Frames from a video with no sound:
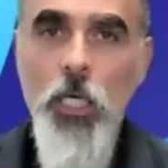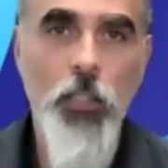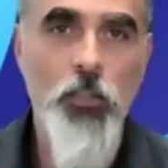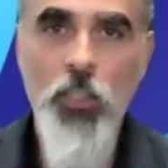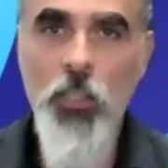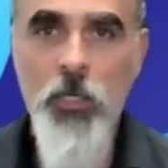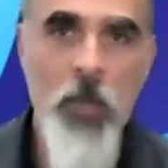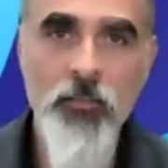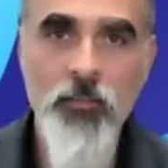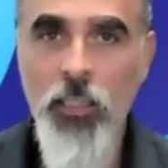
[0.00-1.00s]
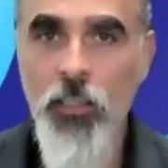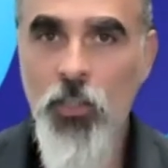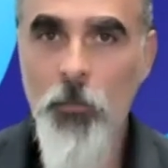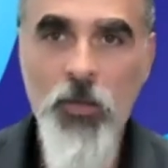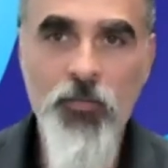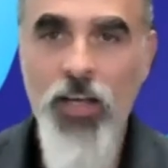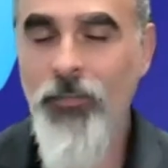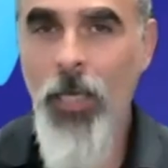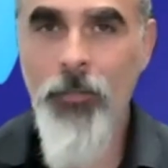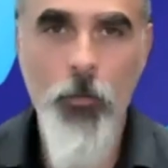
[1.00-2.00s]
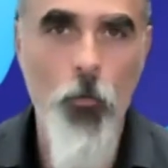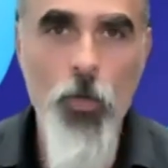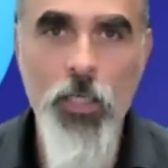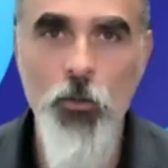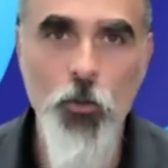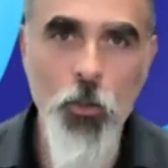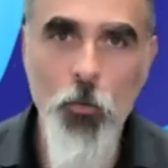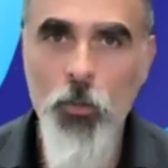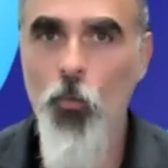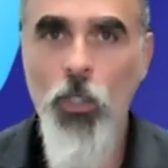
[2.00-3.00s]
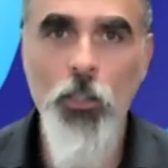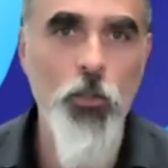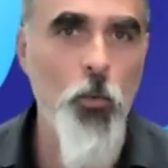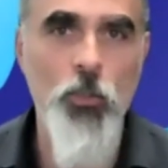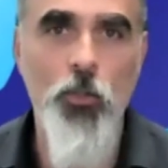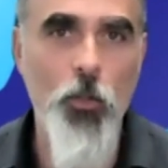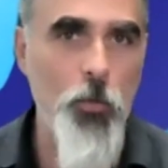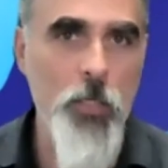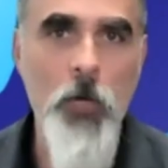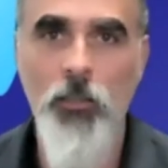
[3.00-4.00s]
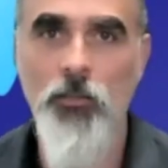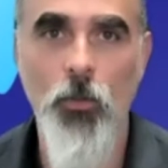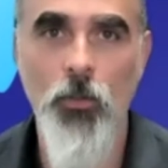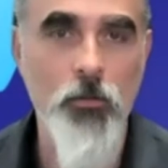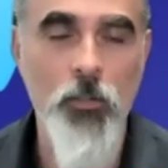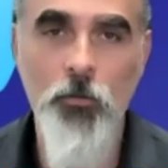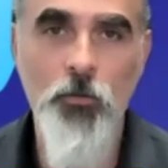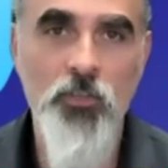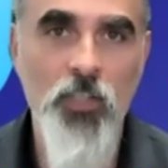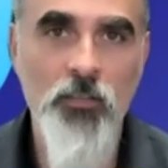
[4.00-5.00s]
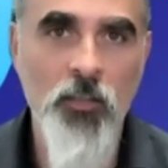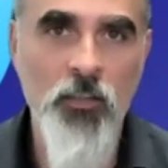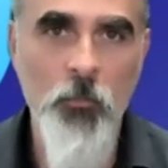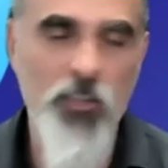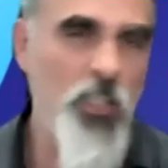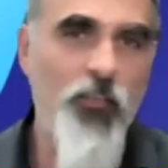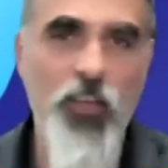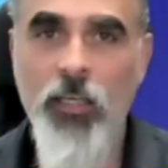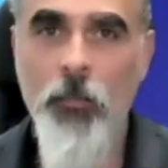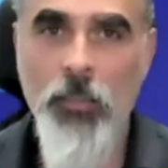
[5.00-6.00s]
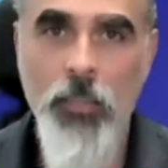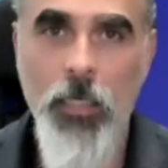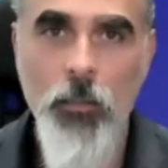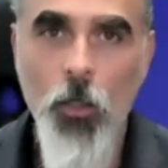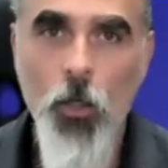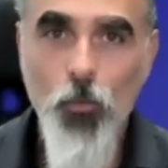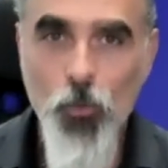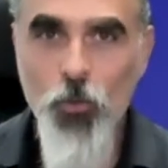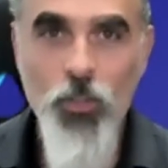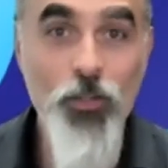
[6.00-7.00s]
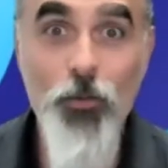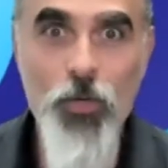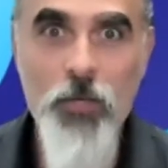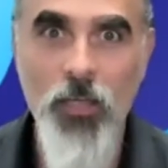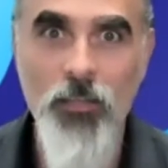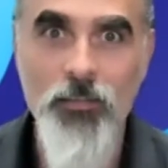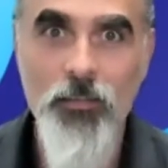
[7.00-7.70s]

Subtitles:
it's going to be amazing, and it's going to be fantastic, and we can do it, and we're going to do it in 3 months. Well, didn't you just say 6 months? No, forget about that. We'll do it in 3 months.